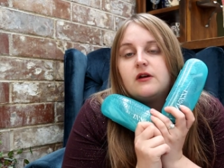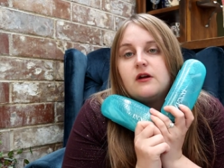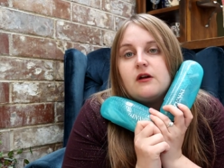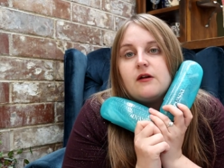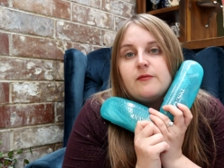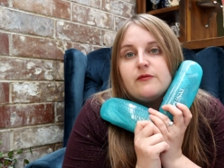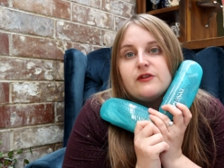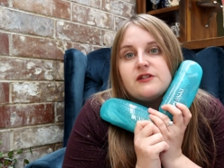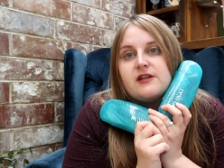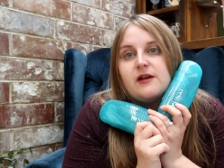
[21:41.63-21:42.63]
Um,
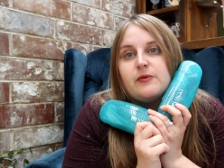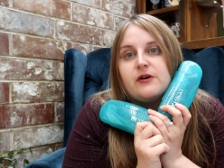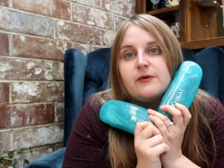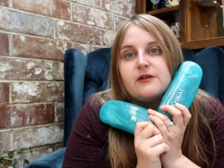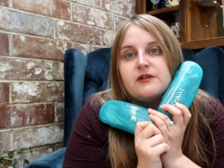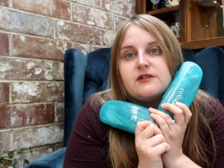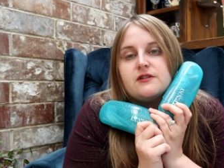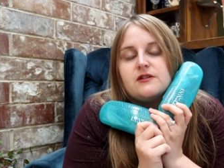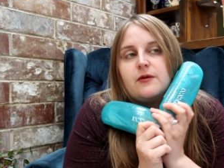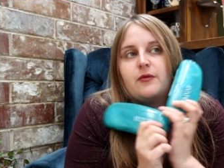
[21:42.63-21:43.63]
the sad part about this
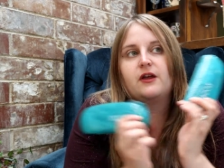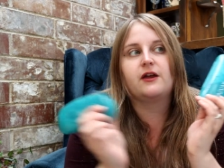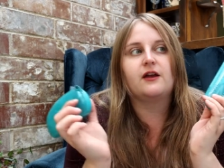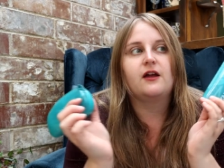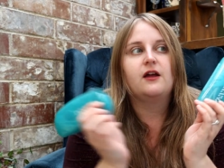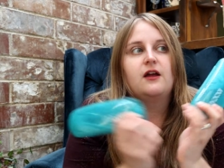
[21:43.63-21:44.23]
is I'm like,